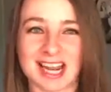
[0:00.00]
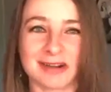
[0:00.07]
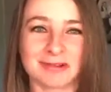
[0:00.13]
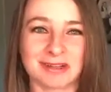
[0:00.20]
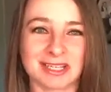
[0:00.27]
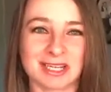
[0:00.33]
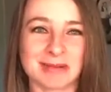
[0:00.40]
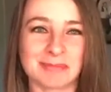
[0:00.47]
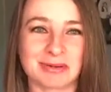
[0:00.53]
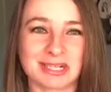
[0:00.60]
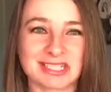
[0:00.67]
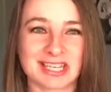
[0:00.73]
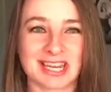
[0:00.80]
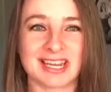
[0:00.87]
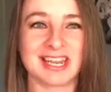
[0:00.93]
I really
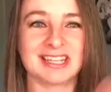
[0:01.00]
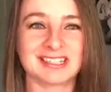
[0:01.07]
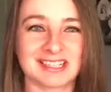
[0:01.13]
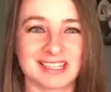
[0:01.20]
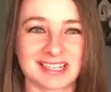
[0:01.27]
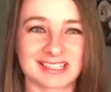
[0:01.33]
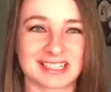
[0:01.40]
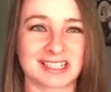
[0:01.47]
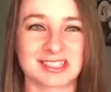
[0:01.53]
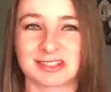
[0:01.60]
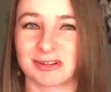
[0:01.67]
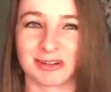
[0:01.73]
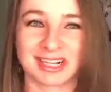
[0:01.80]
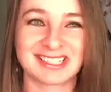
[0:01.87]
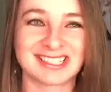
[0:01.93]
appreciate it. And to Nick said,
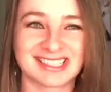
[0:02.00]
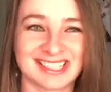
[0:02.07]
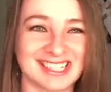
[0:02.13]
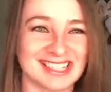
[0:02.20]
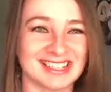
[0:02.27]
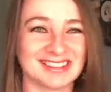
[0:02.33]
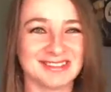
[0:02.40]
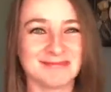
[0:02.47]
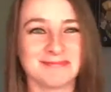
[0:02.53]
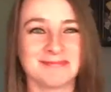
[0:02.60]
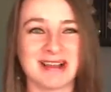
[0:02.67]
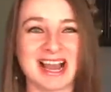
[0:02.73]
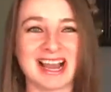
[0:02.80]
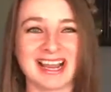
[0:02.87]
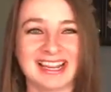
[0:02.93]
so great to see you.
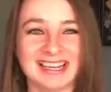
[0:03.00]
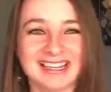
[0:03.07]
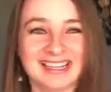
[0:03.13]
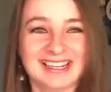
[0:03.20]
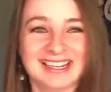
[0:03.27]
Bye.